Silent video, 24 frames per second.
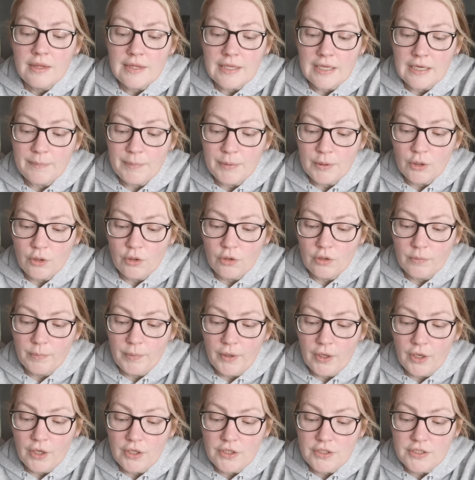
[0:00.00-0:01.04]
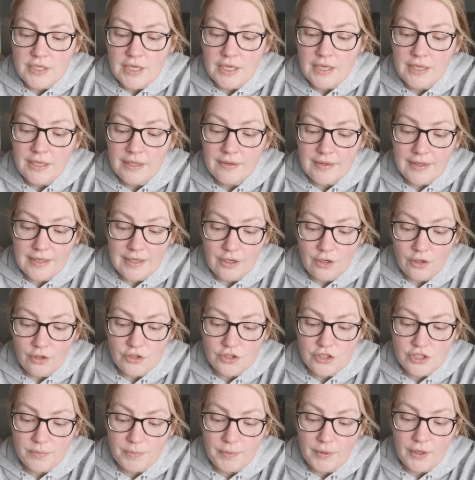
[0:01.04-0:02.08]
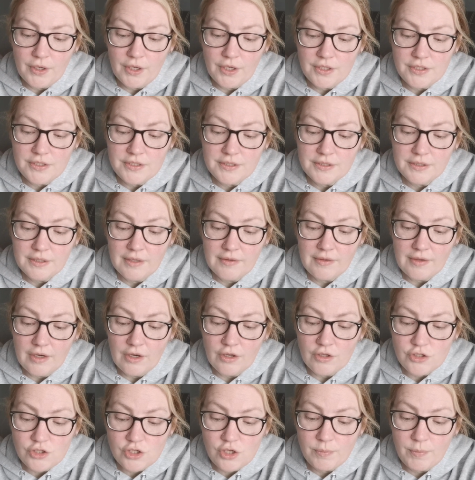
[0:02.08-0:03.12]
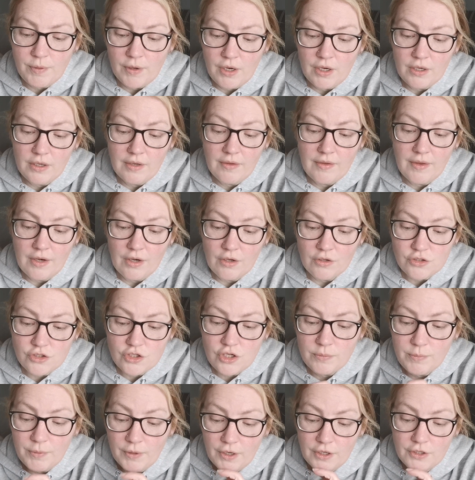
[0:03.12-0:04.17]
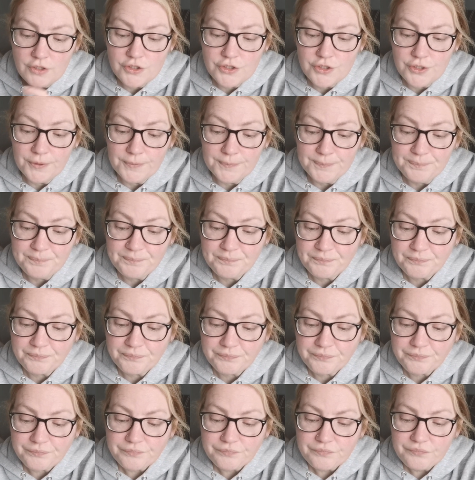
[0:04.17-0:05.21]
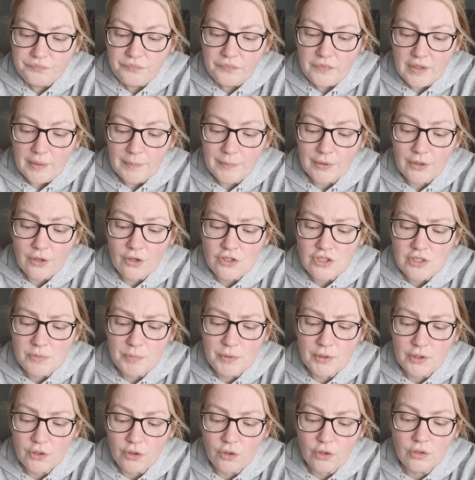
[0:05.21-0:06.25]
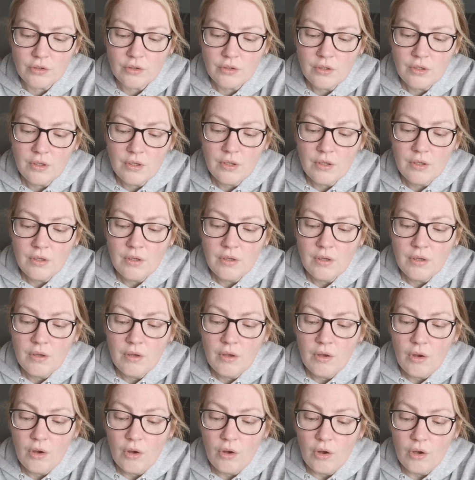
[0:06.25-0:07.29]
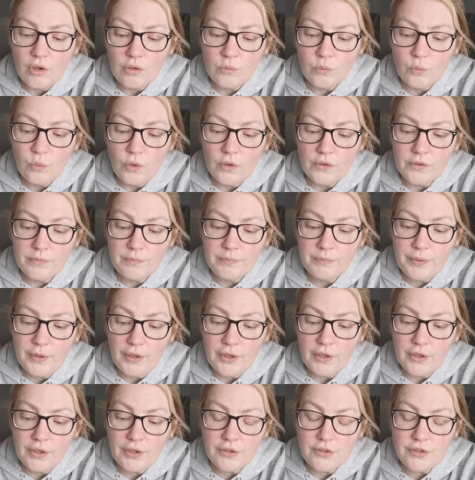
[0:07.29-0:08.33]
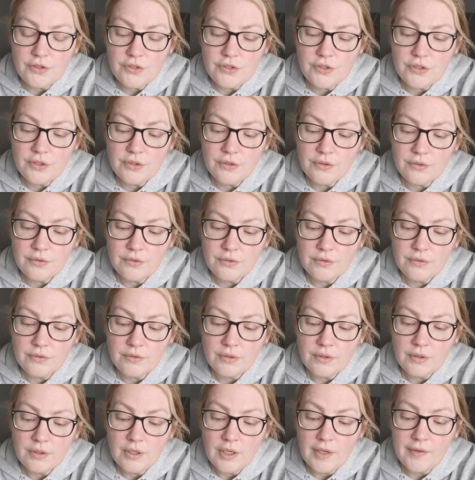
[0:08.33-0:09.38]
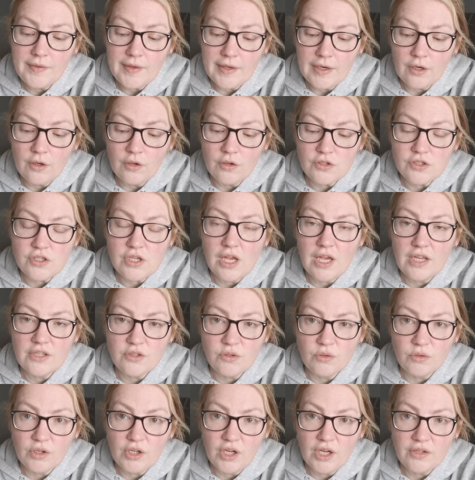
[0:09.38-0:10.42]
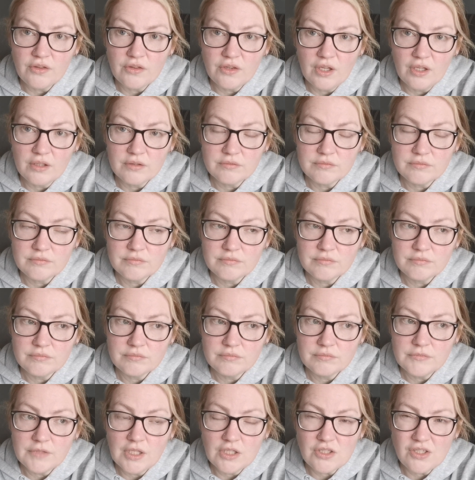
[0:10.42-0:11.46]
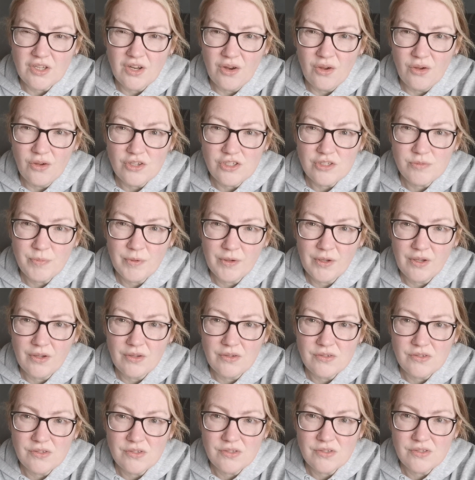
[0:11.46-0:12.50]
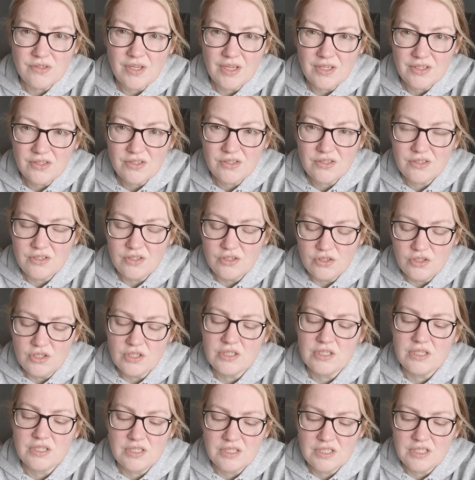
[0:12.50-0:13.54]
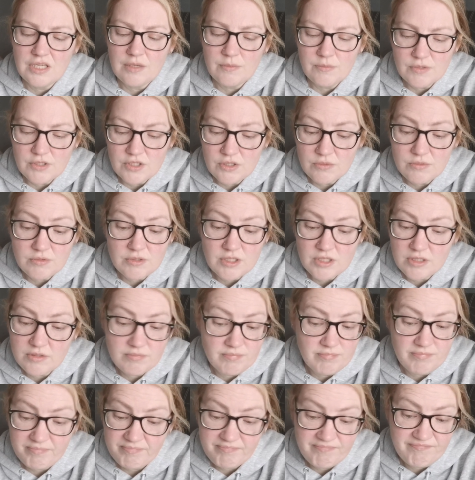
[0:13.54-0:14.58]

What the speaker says: Then I put on a pound, then I lost a pound, and then lost 2 pound, and then lost 2 pound. So because I put on 1 pound and then lost, I don't count that as a loss because you're just in the same s